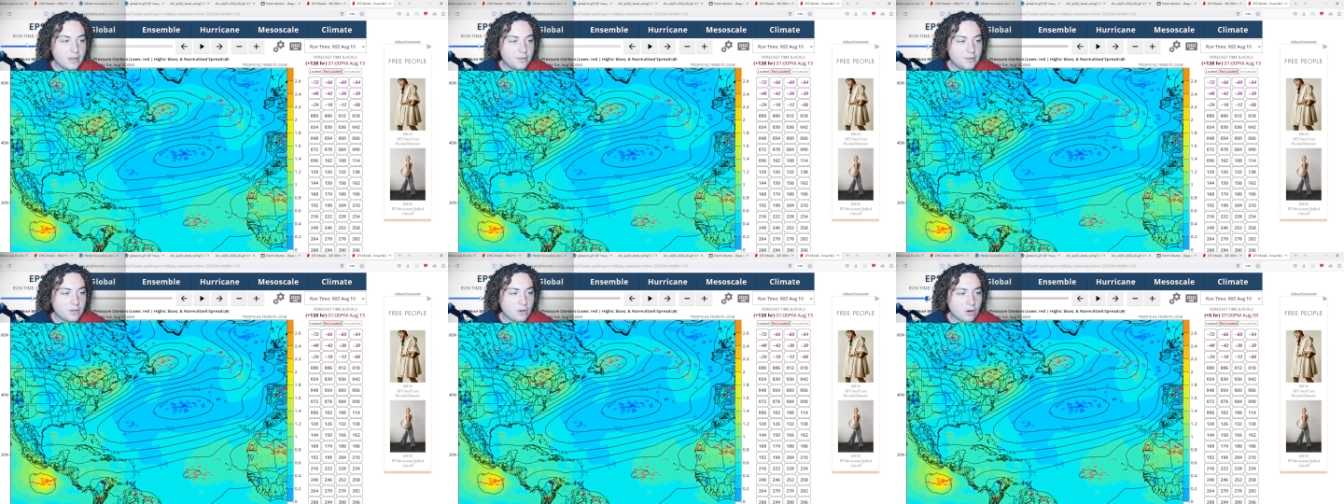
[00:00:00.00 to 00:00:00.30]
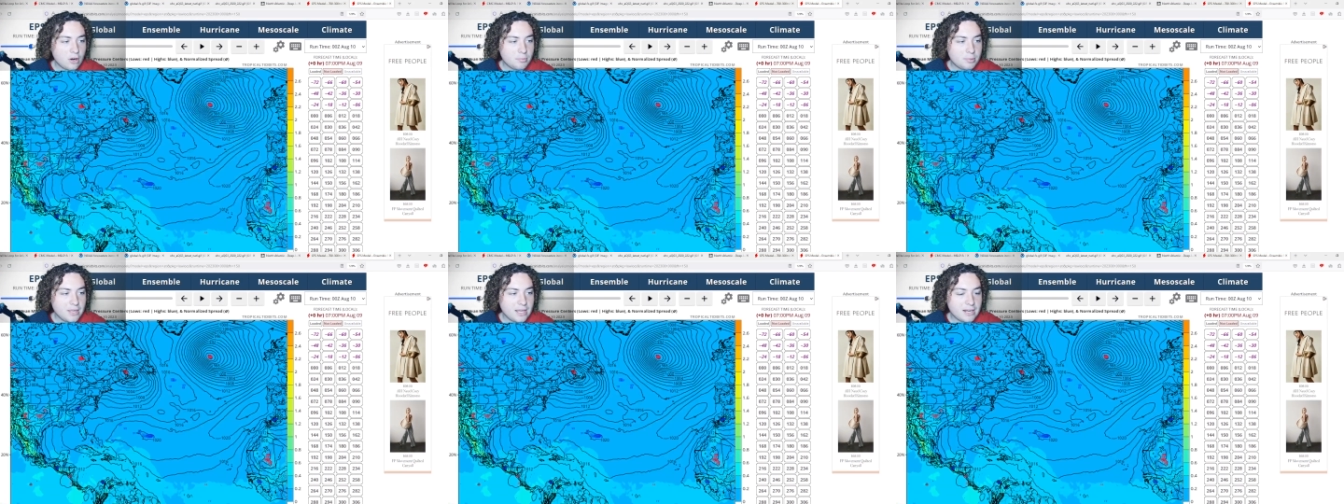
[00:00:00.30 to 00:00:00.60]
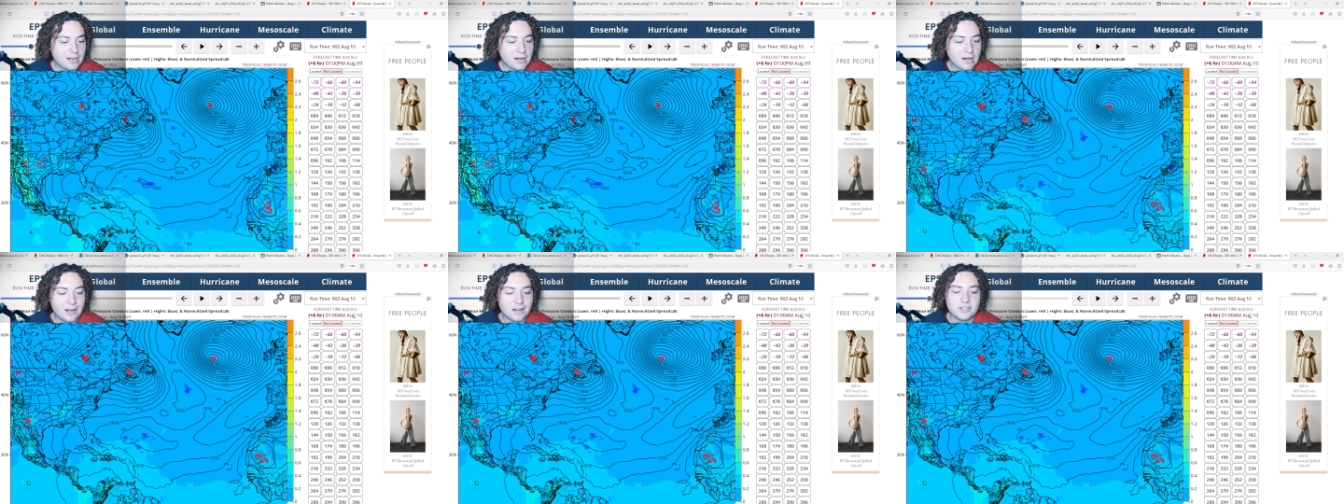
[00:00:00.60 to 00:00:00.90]
The
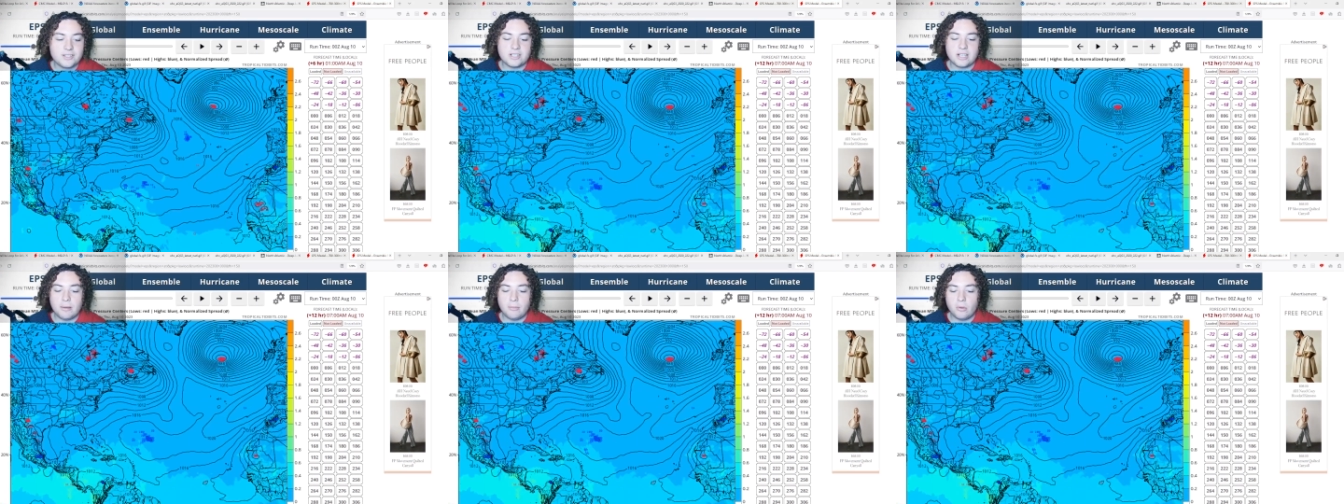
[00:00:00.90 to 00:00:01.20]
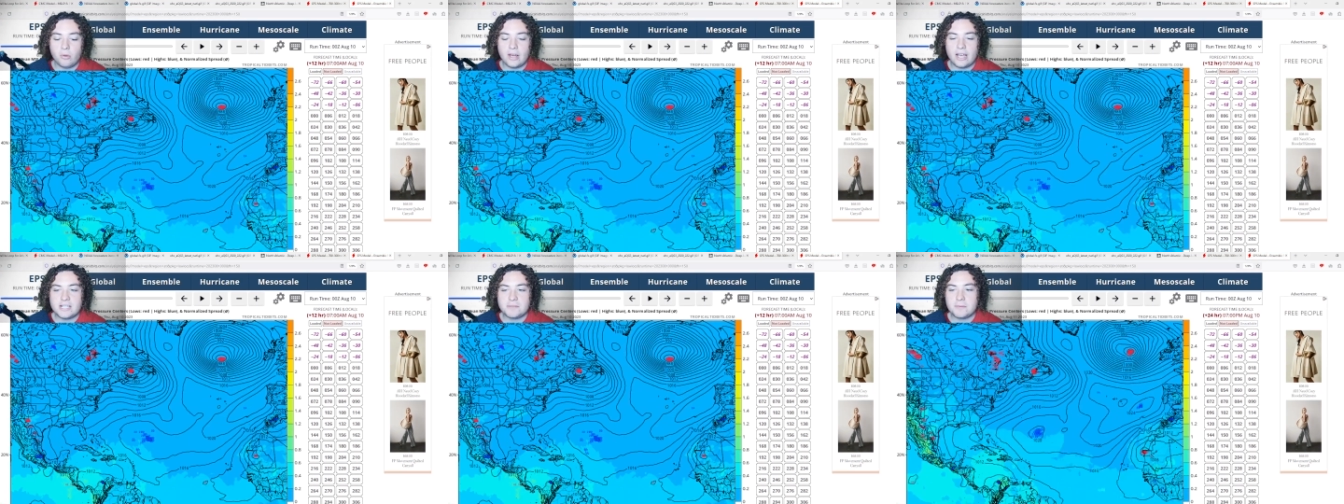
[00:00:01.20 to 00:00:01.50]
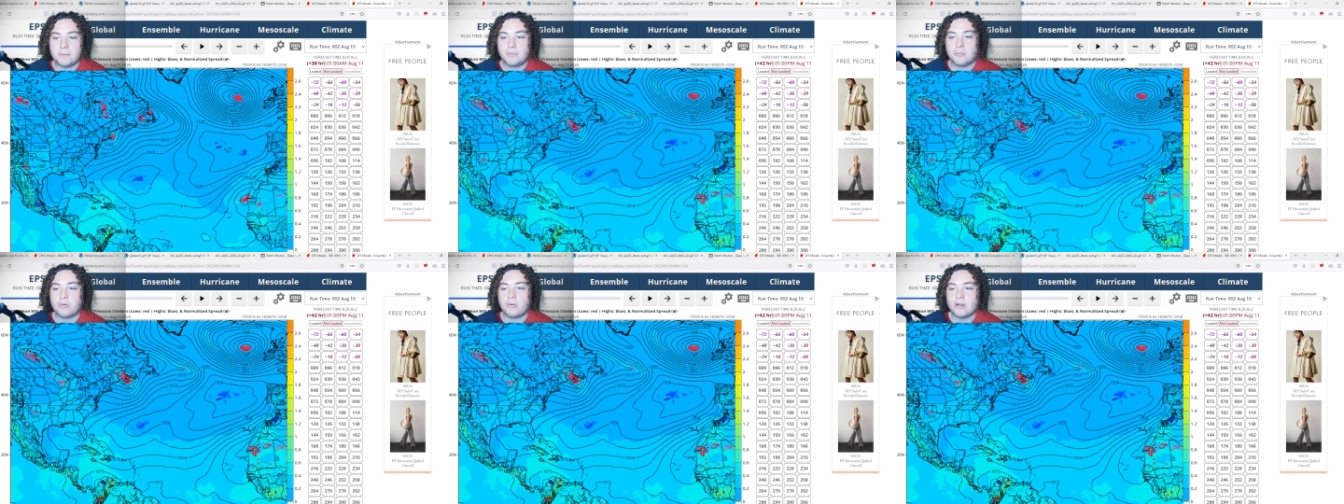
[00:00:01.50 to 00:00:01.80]
European ensemble has
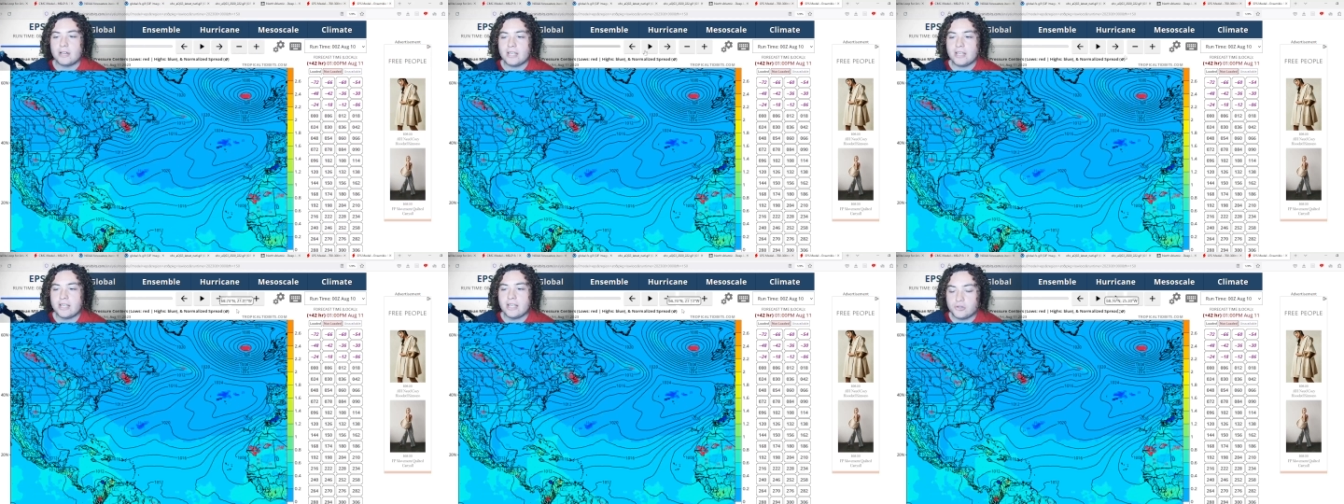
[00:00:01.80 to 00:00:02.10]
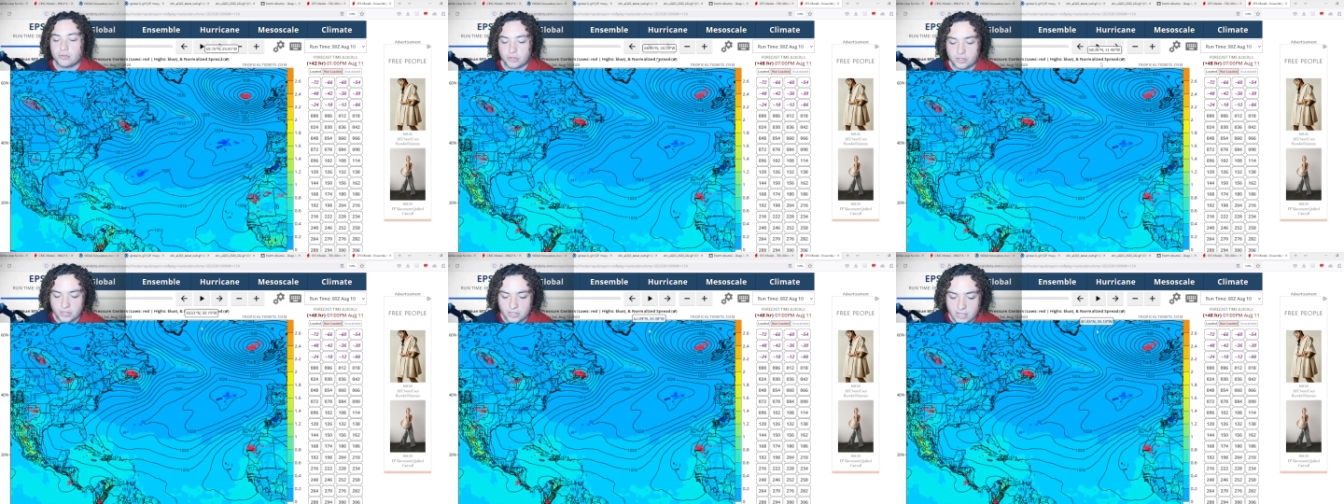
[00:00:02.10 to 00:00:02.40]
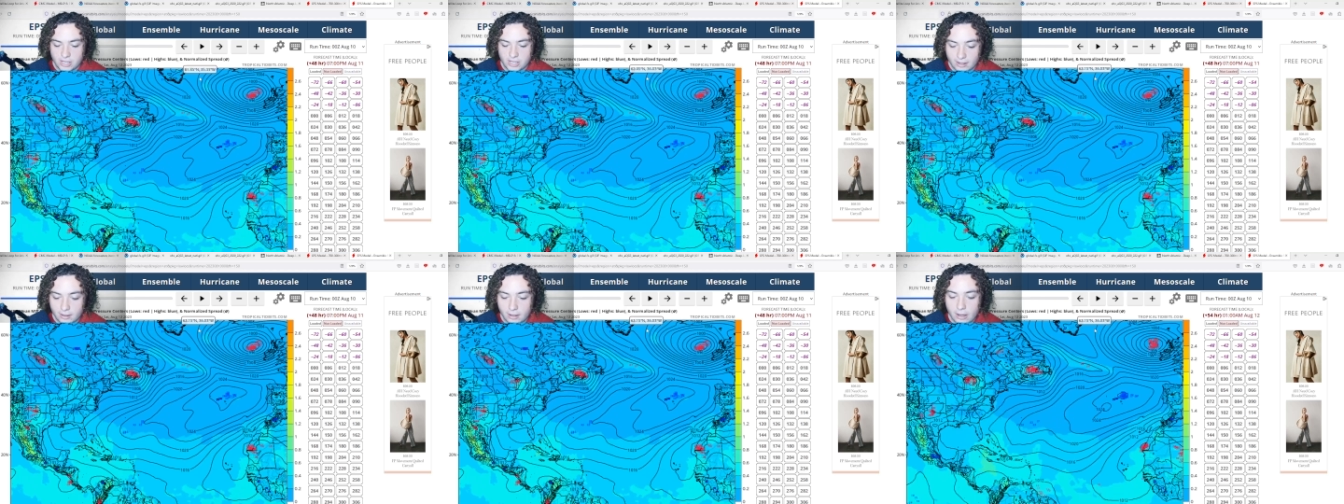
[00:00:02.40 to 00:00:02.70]
been pretty
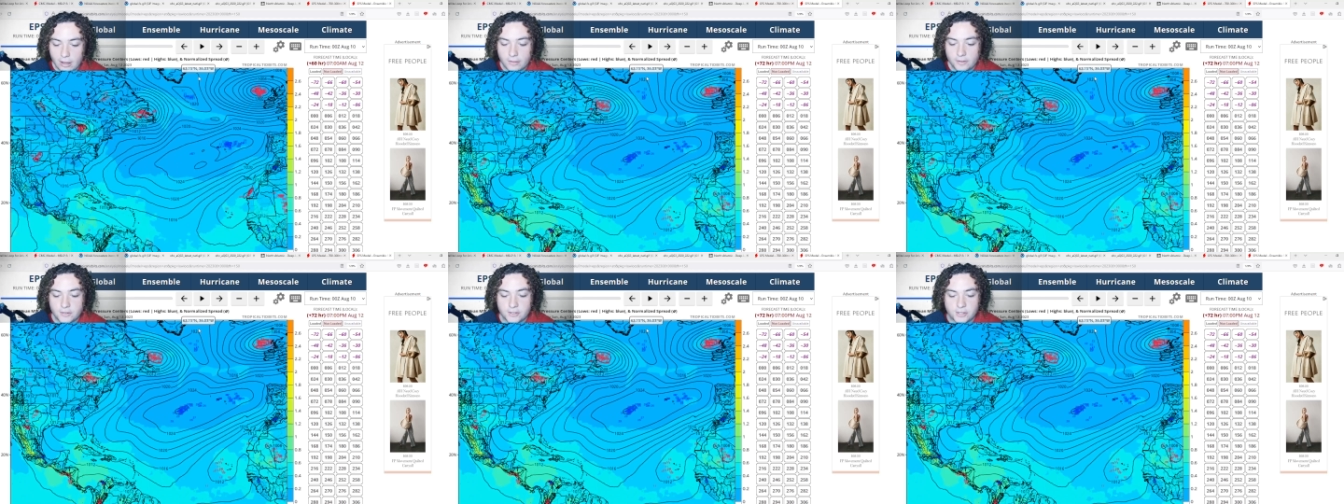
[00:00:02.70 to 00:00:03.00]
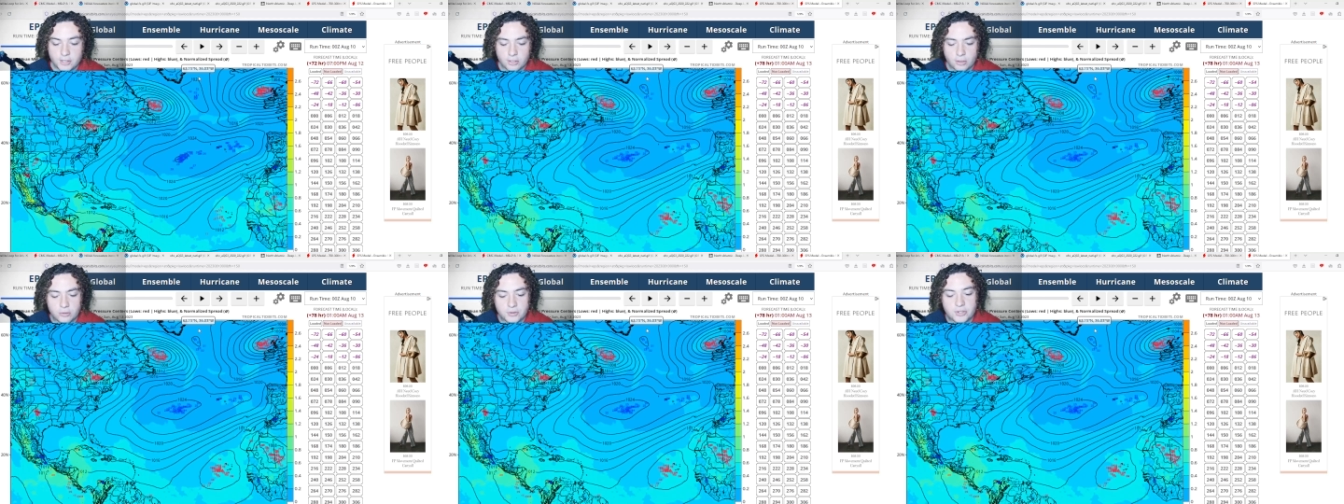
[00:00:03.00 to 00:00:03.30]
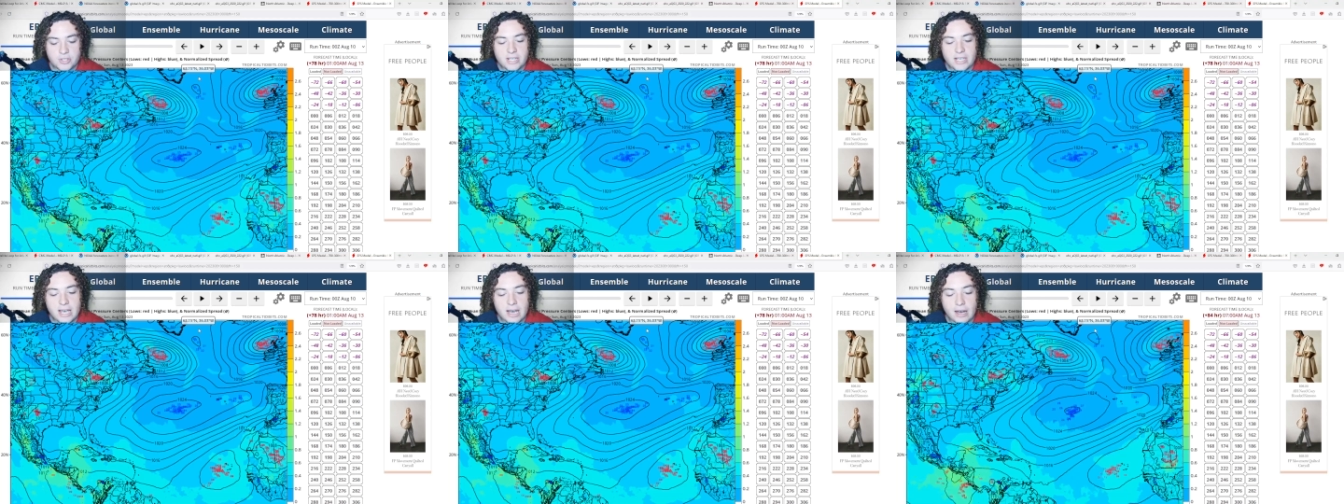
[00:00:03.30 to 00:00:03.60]
interesting. The Zero
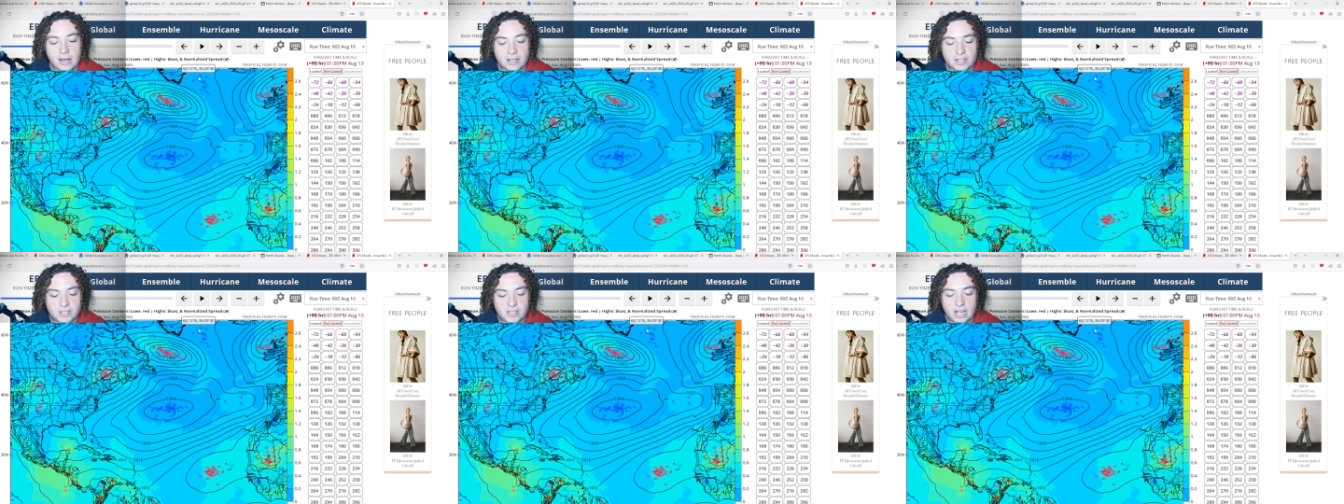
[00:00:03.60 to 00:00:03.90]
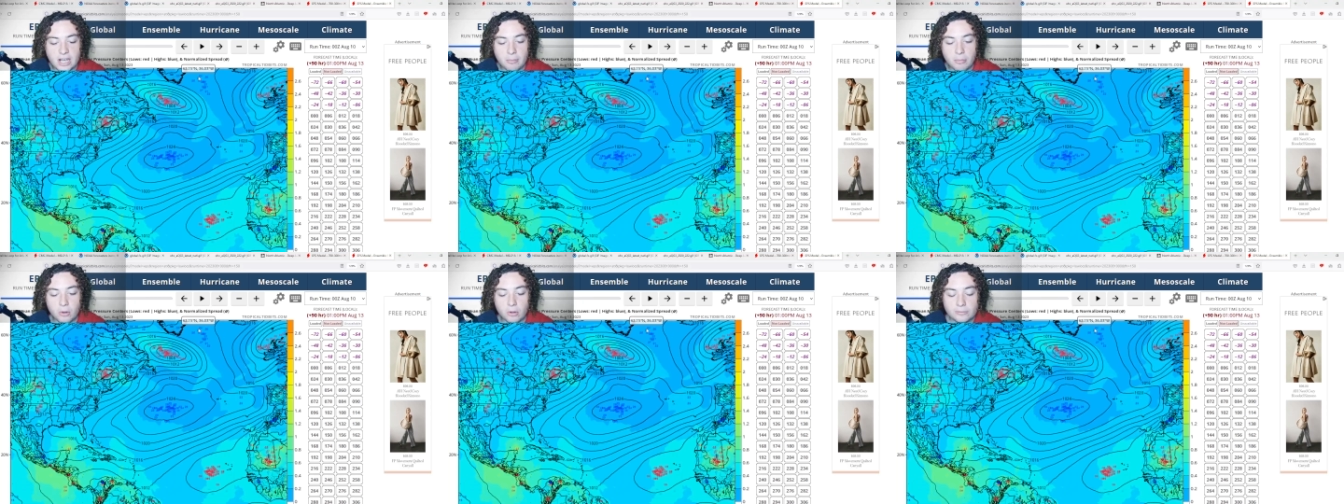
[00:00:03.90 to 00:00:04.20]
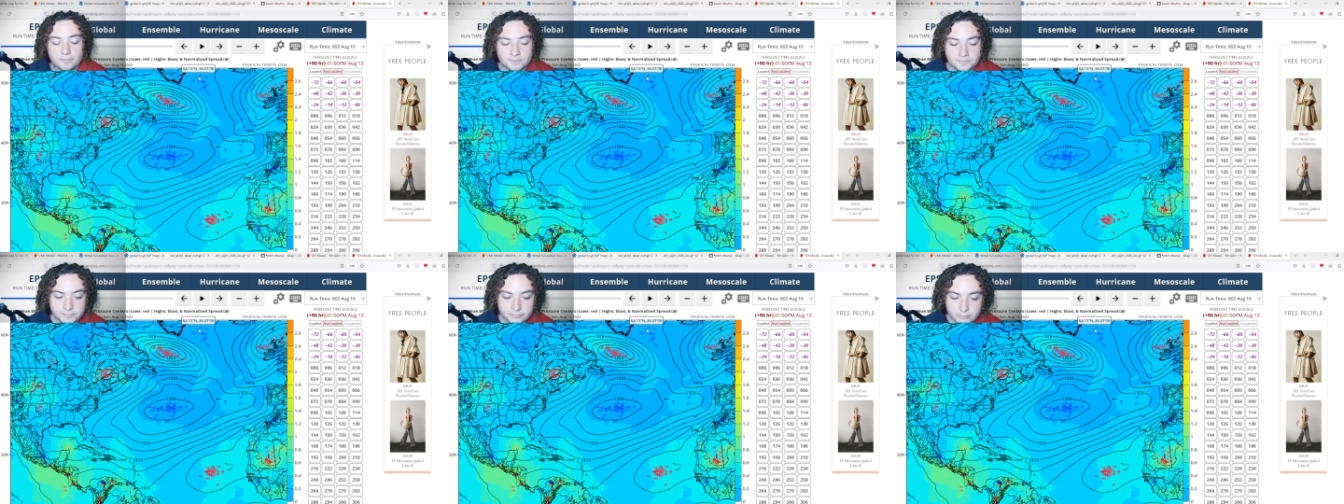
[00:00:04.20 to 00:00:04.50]
Z
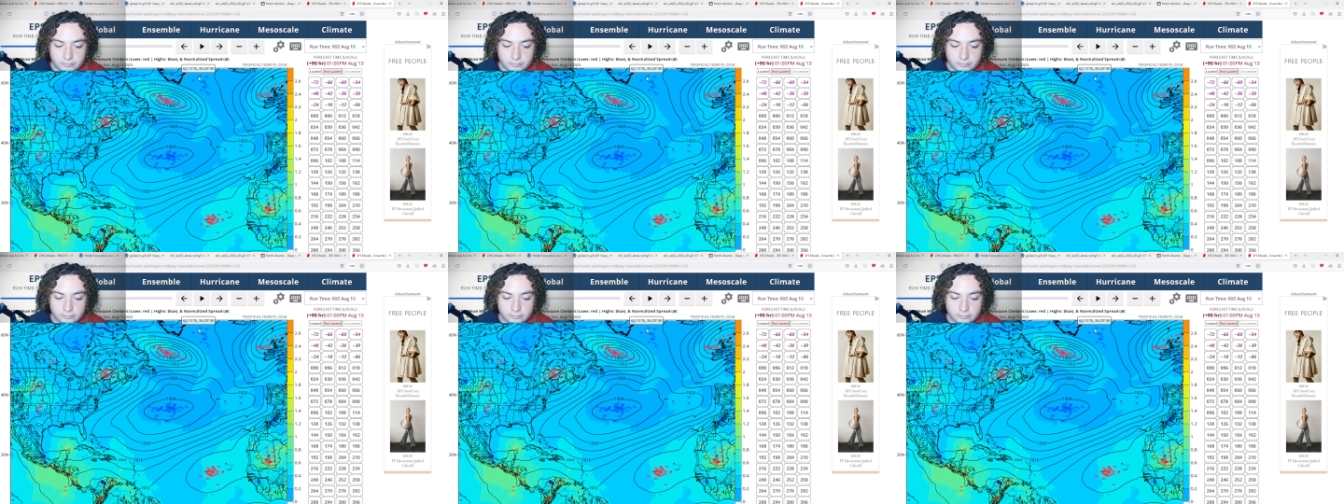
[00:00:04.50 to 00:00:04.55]
ensemble